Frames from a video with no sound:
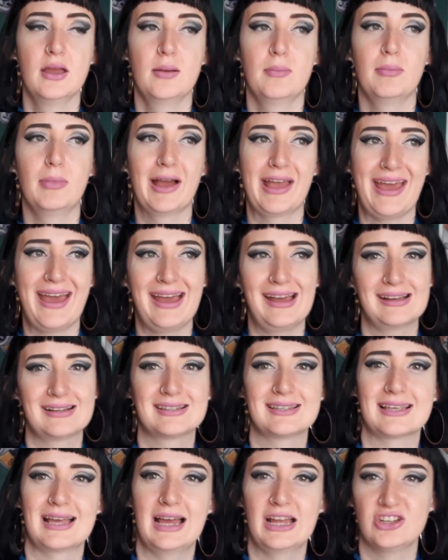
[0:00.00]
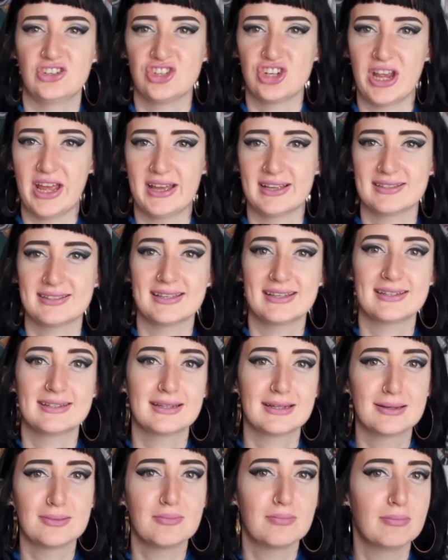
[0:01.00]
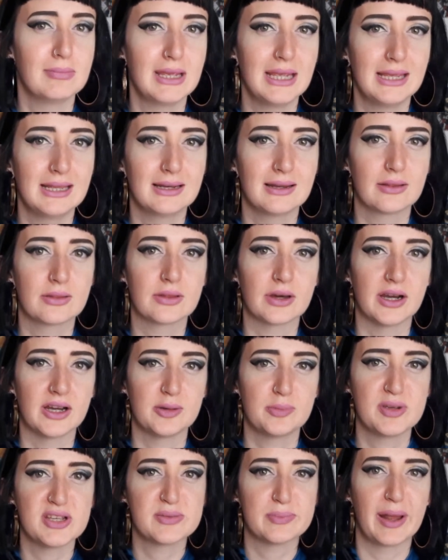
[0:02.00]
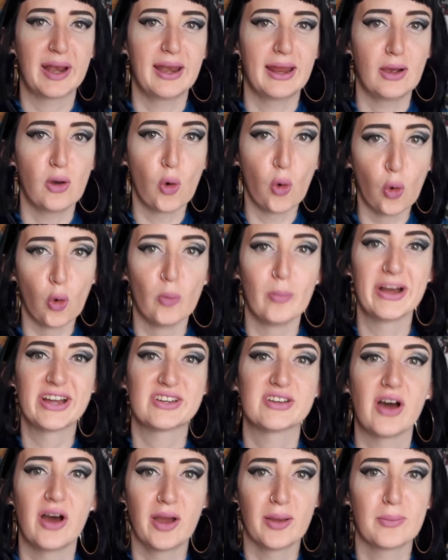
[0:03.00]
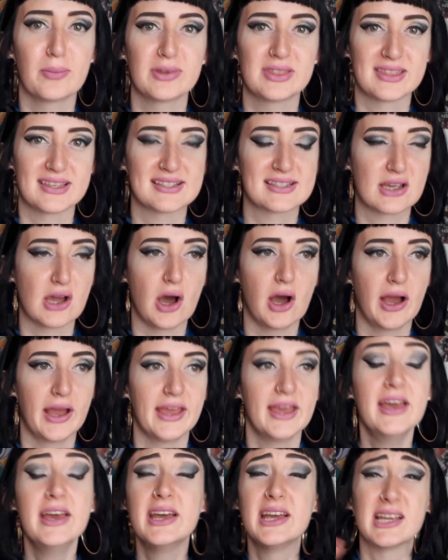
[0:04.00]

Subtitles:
my ex and Jess, it didn't mean that I'd be spending all my time with this guy,